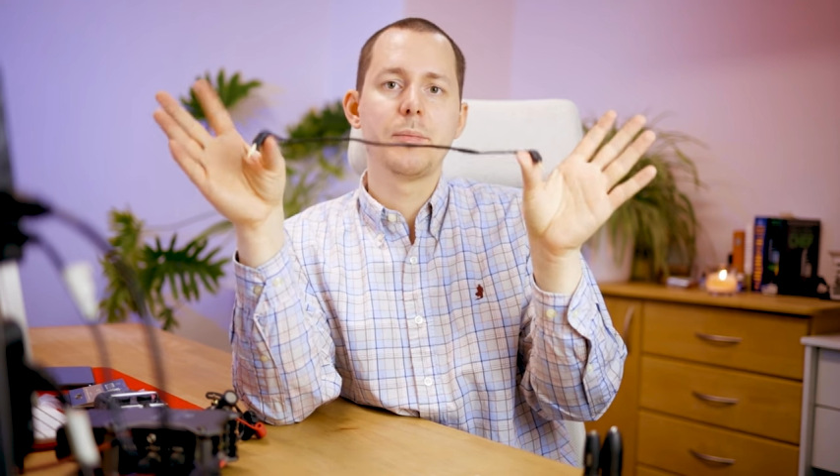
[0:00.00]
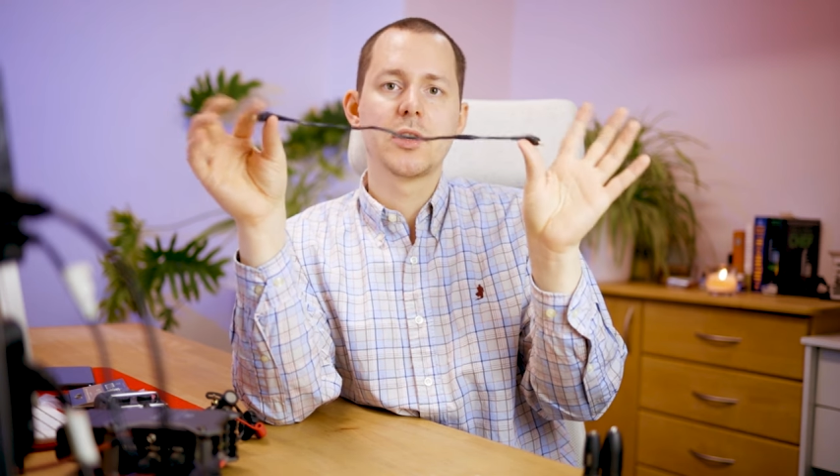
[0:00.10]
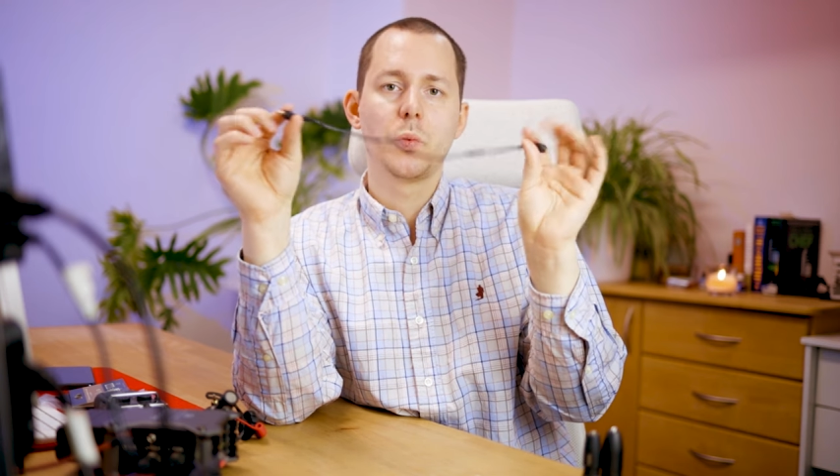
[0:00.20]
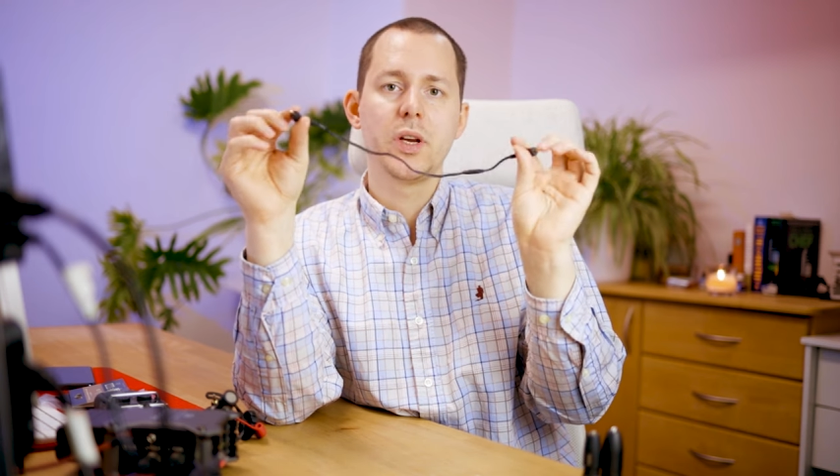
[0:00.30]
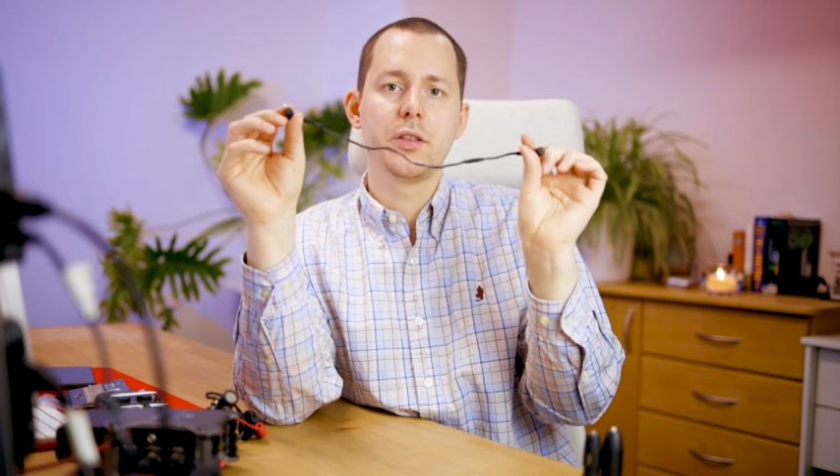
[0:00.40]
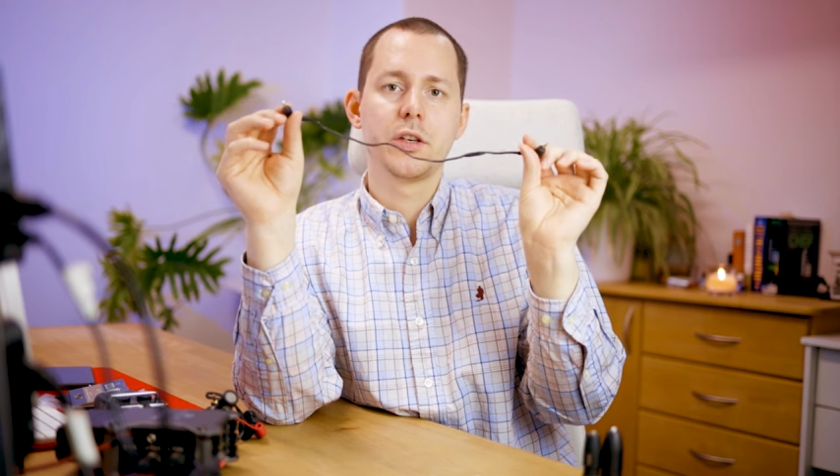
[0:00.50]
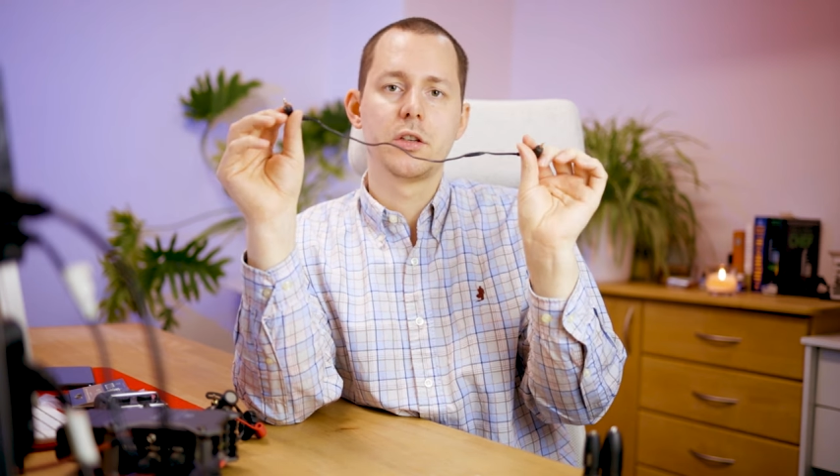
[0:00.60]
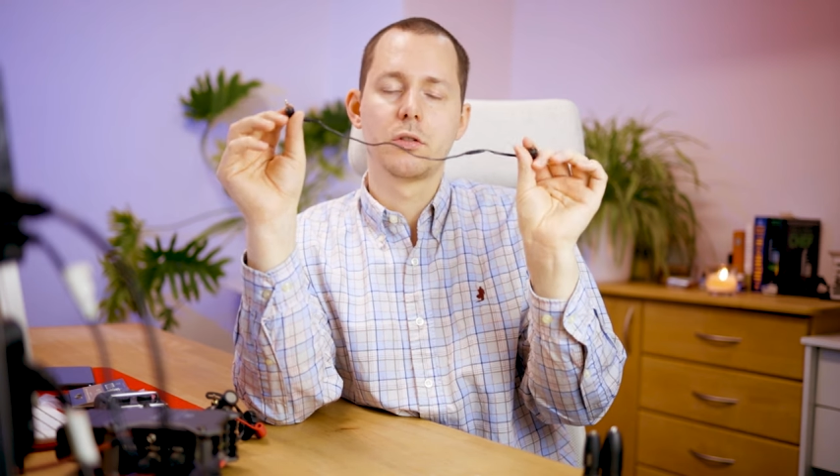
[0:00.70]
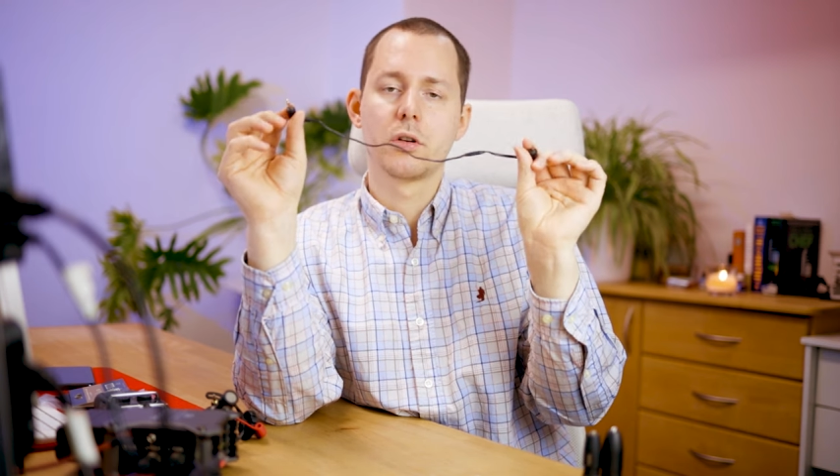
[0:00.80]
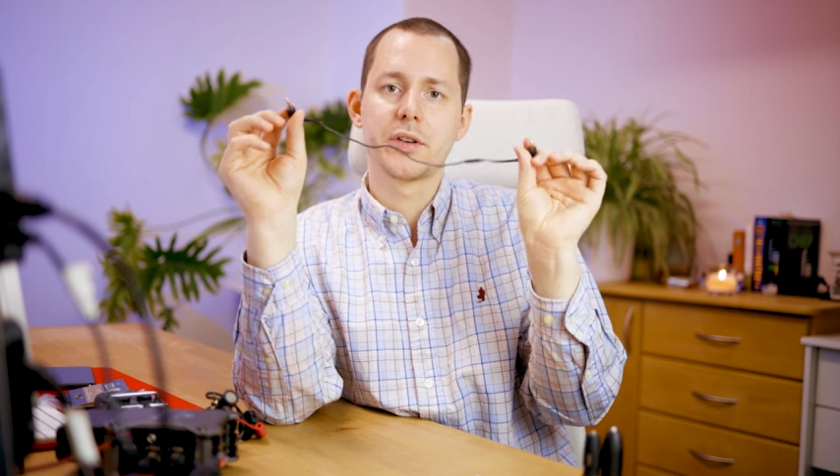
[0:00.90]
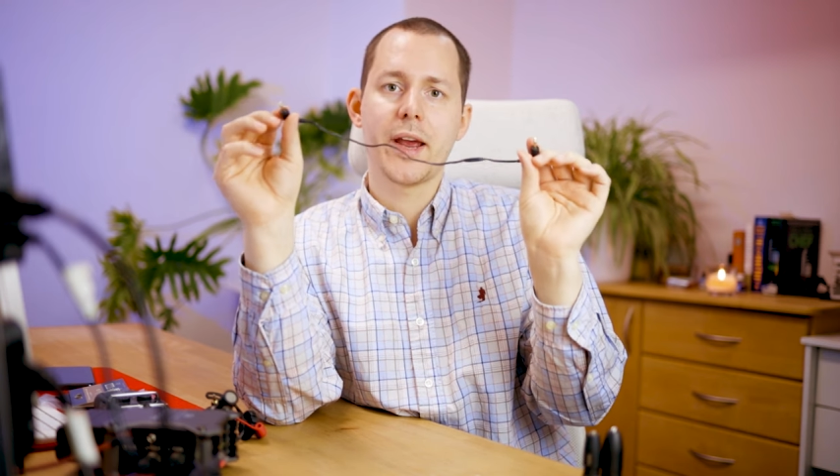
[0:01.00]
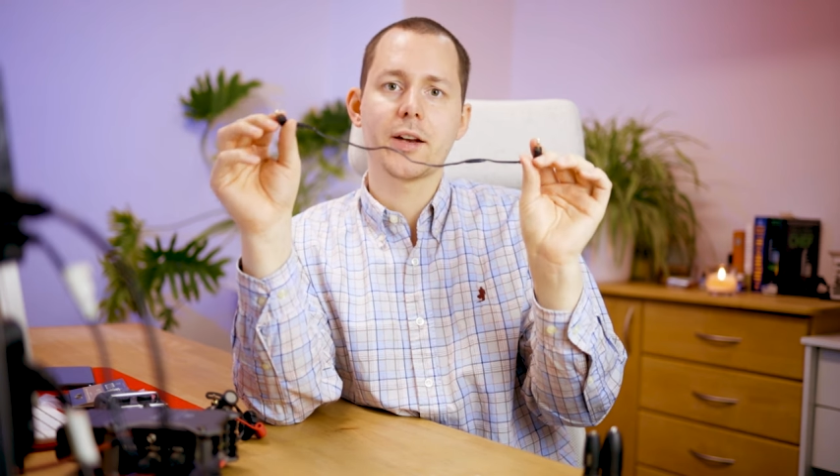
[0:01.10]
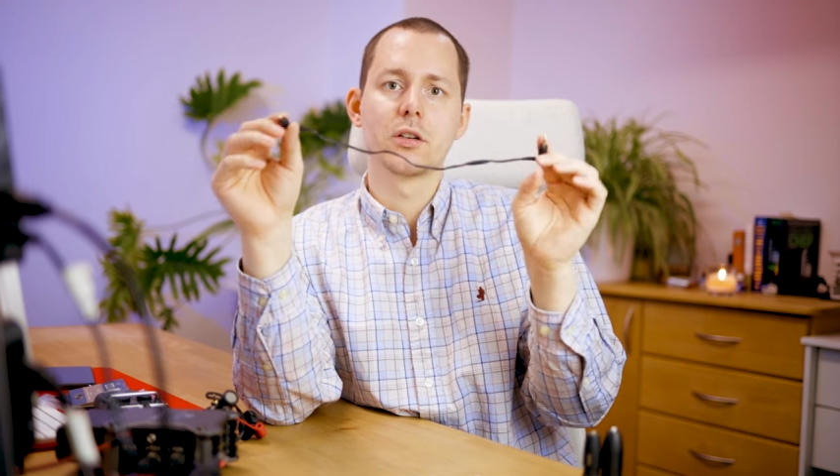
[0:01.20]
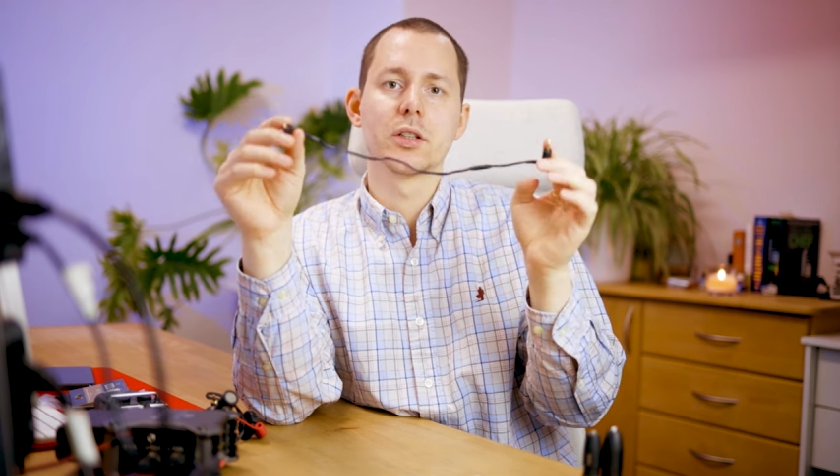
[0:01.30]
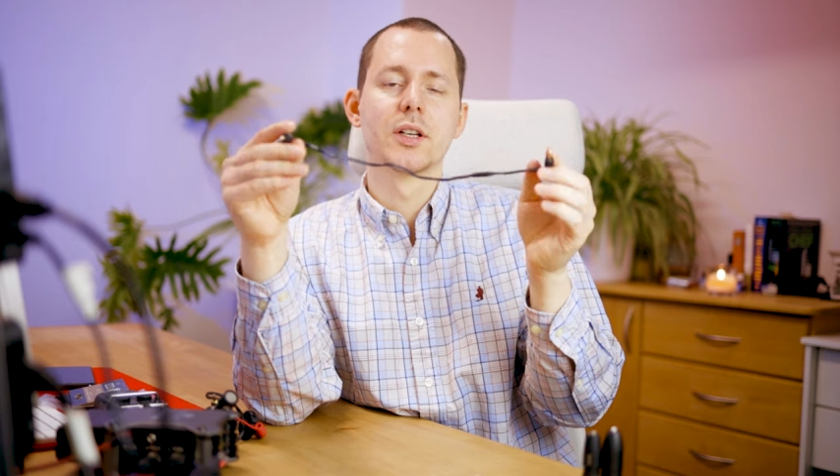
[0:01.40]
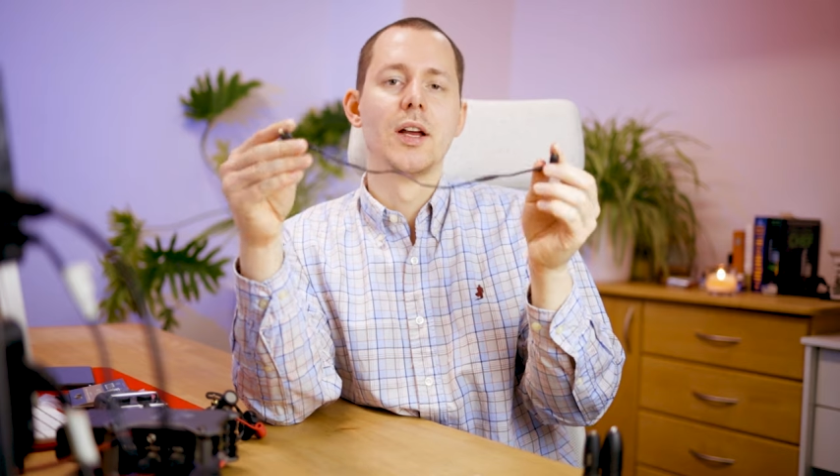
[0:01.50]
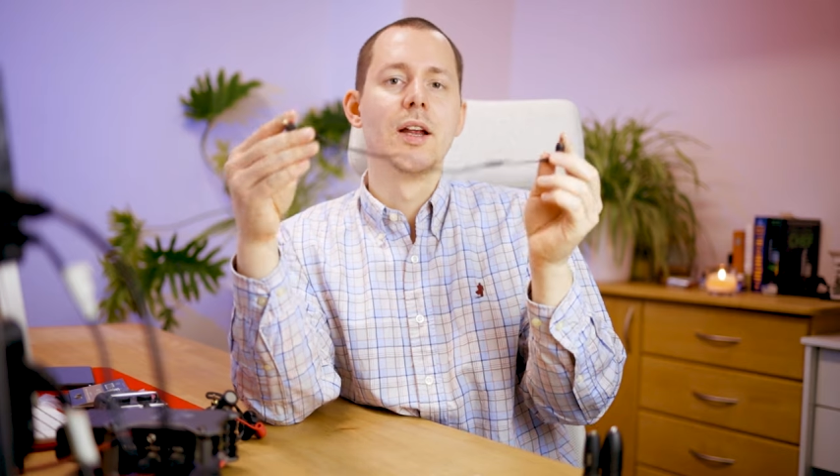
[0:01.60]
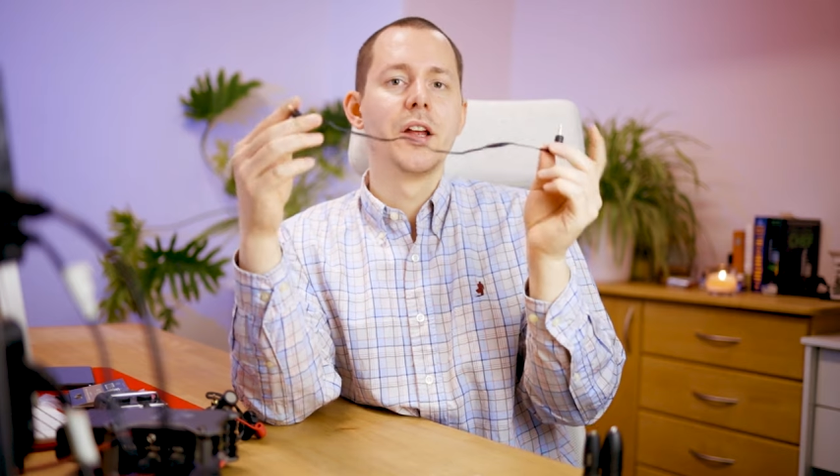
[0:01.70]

between the two connectors,